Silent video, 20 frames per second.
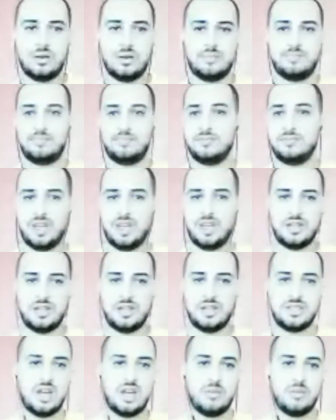Here's how
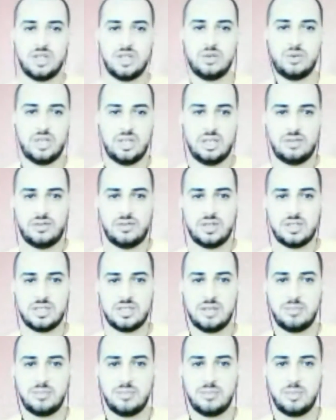much money we need, for
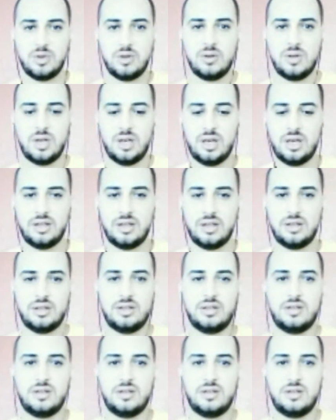example, and